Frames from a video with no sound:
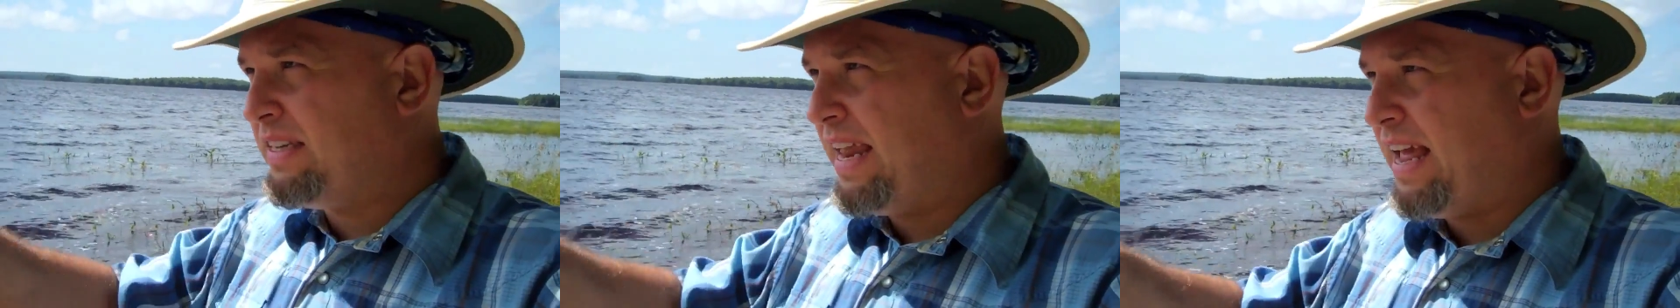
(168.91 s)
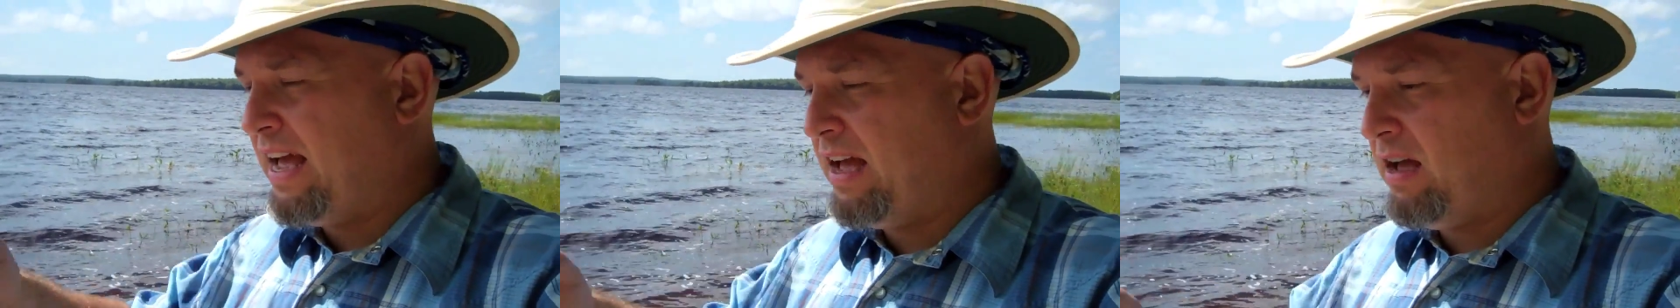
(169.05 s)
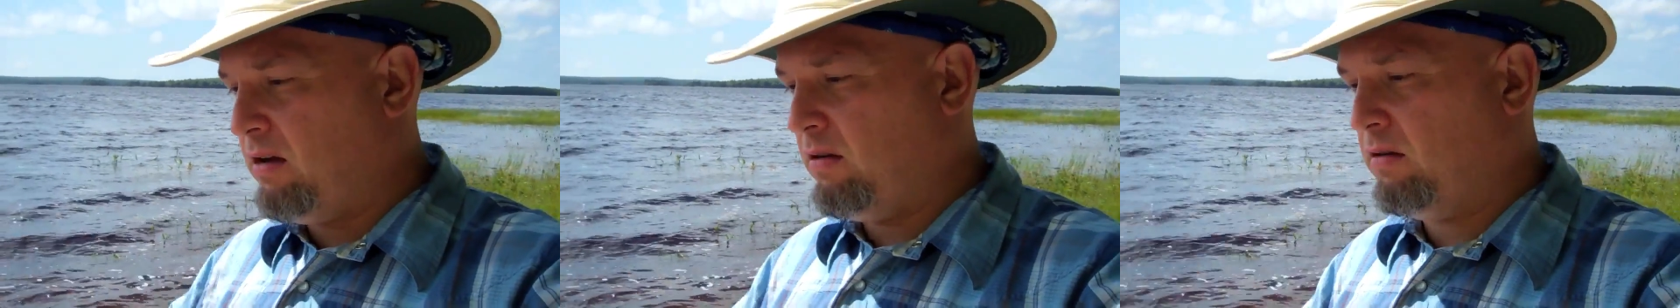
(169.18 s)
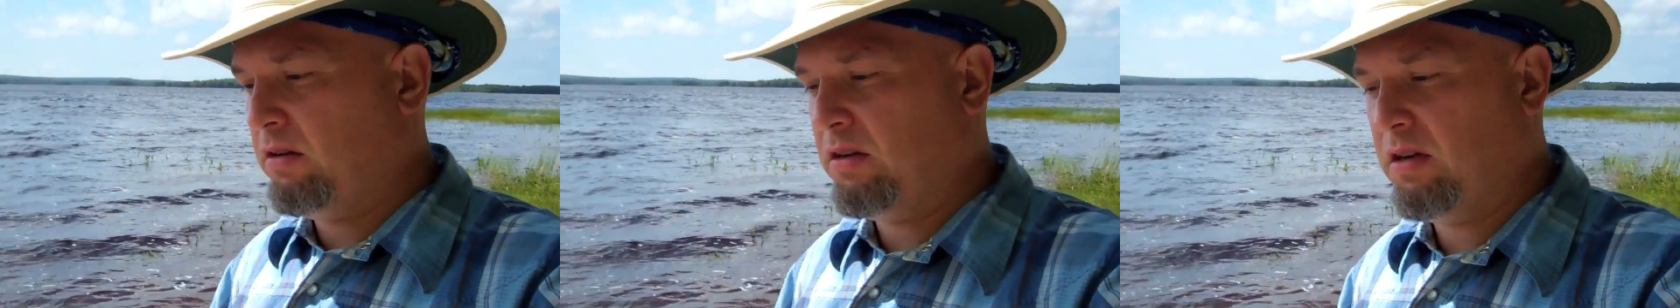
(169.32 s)

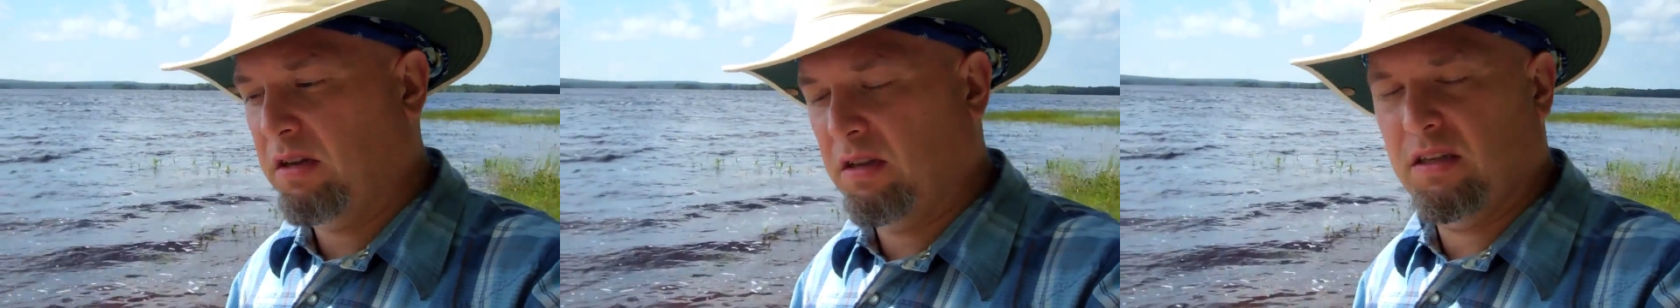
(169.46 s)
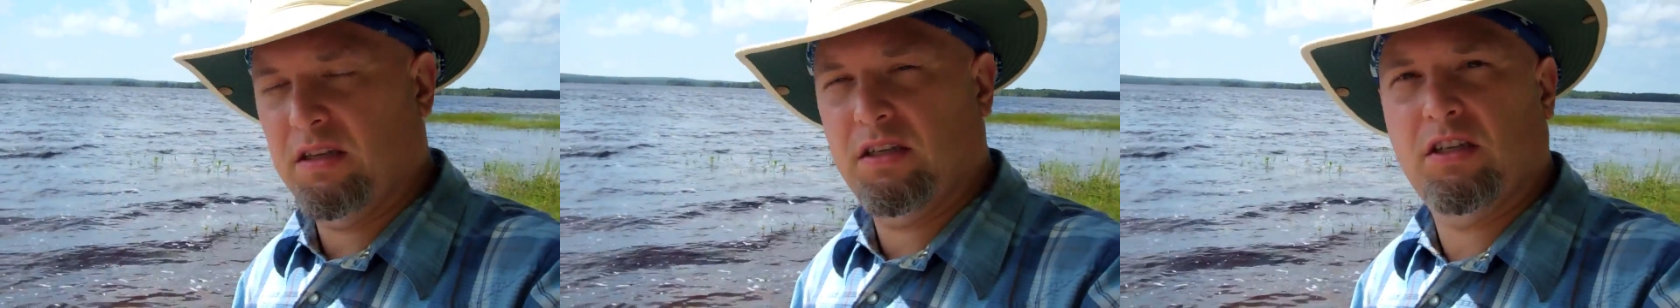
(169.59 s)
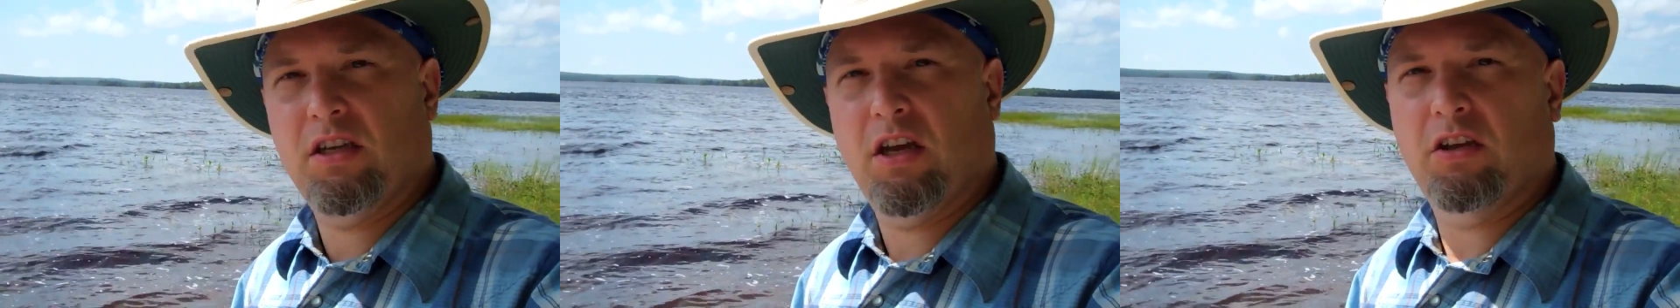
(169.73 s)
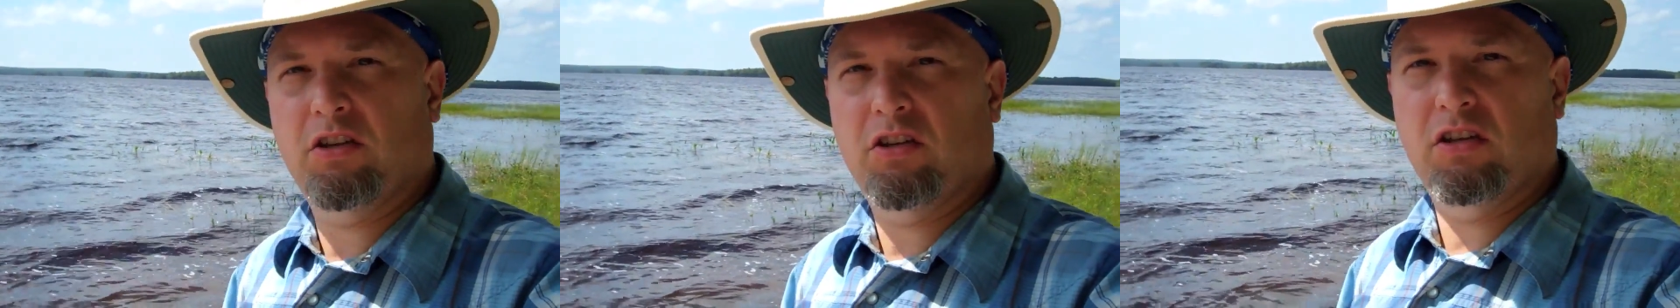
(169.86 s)
down to the
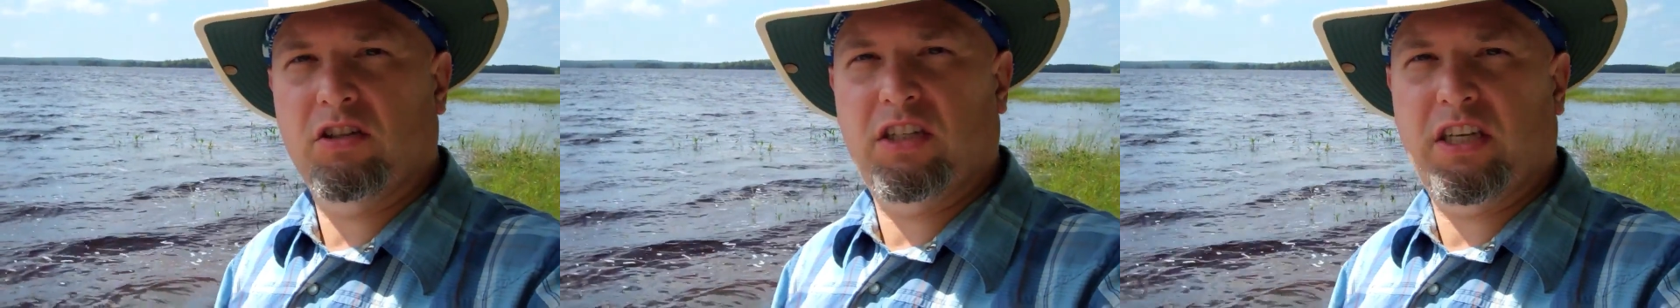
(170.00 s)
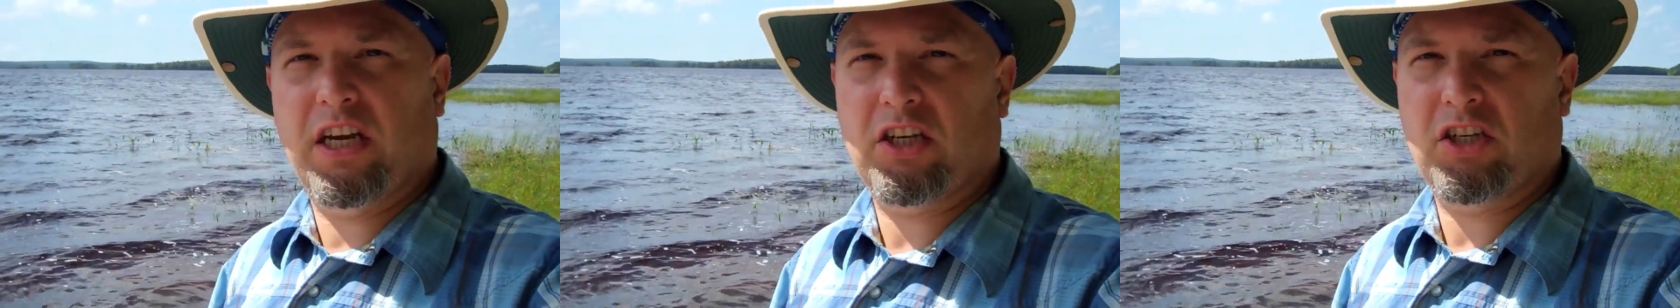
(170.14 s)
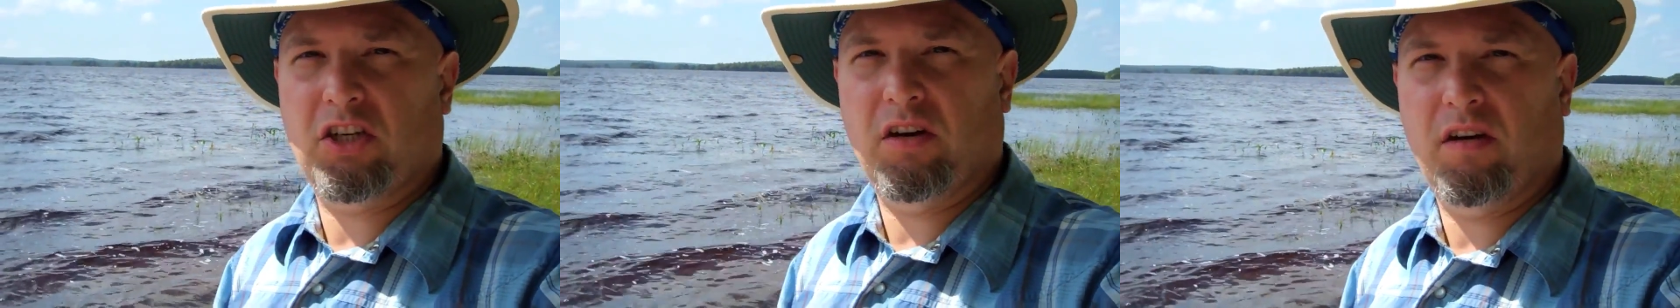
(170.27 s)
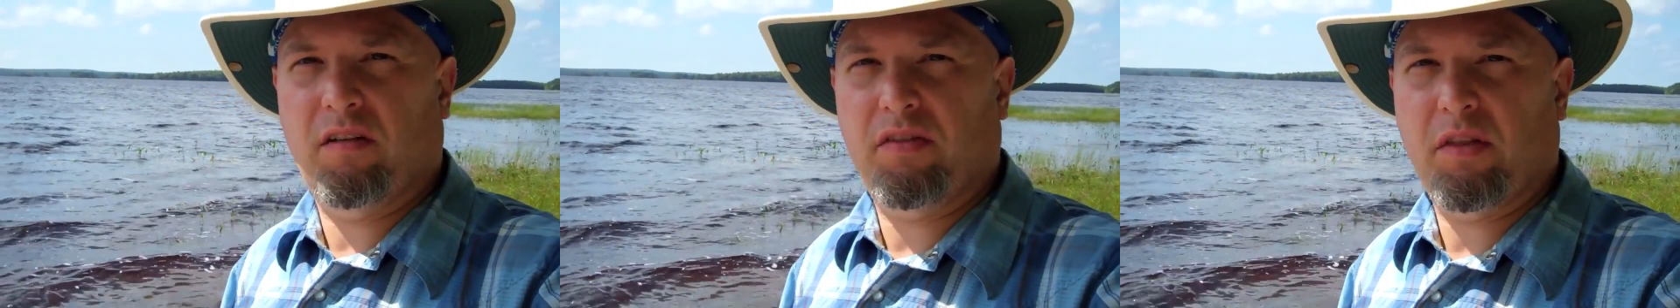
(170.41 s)
southern
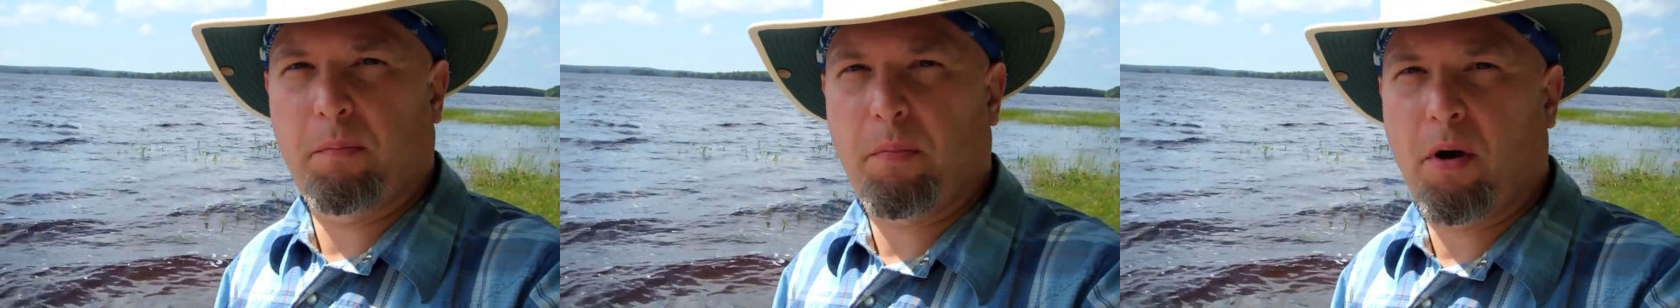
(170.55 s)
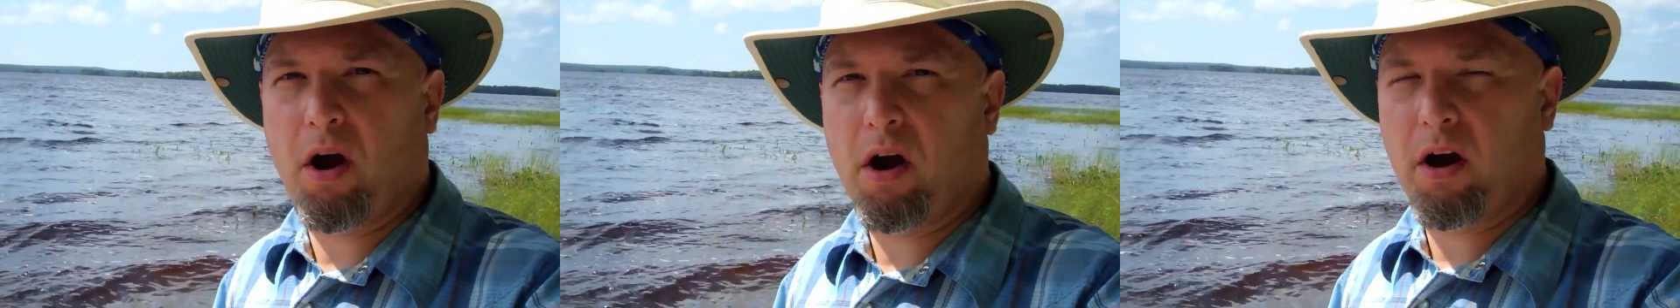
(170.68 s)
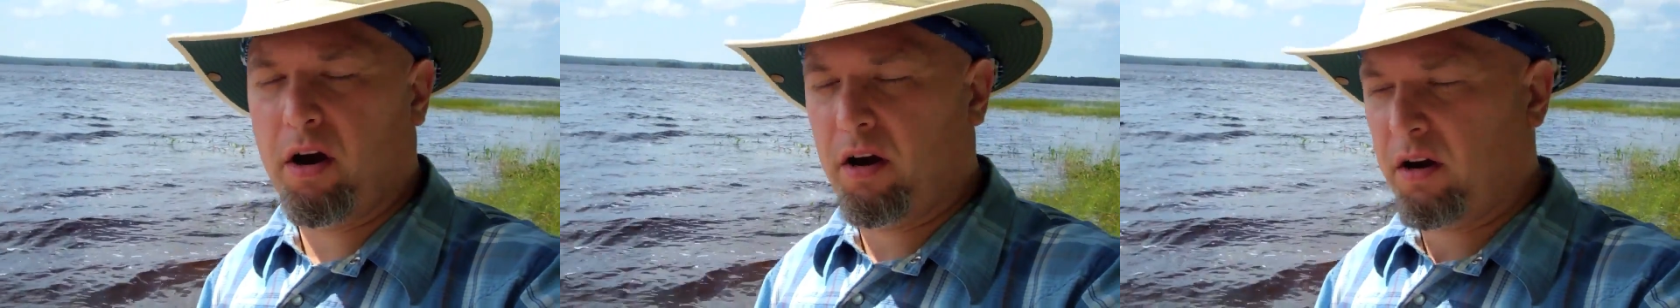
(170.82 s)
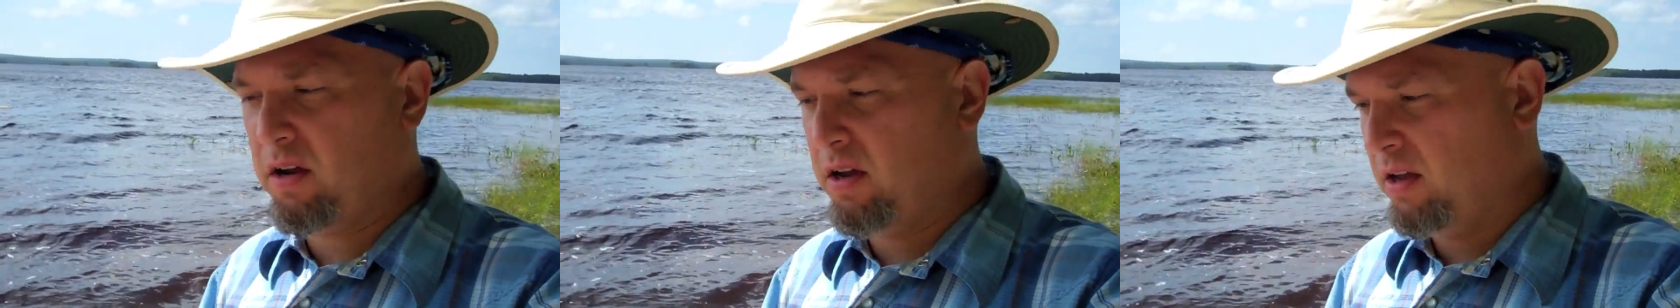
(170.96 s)
section of the
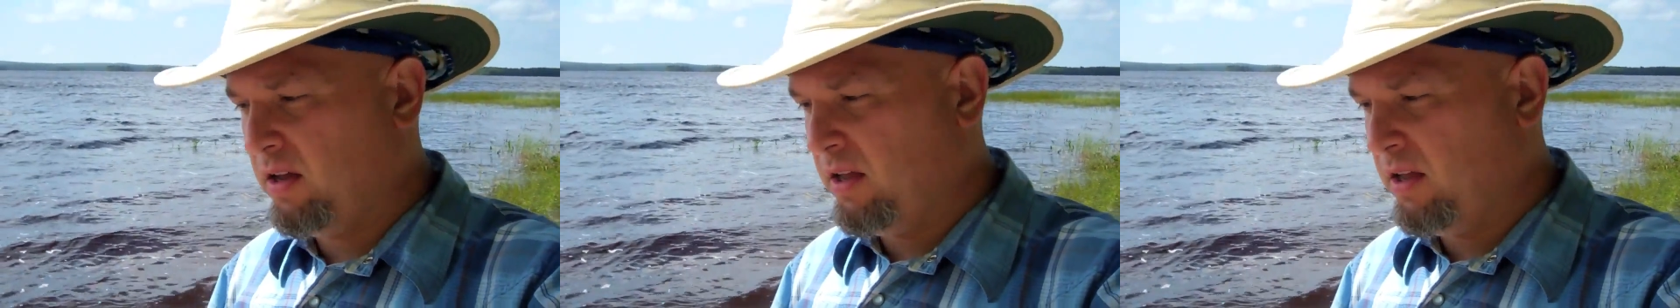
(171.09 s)
park.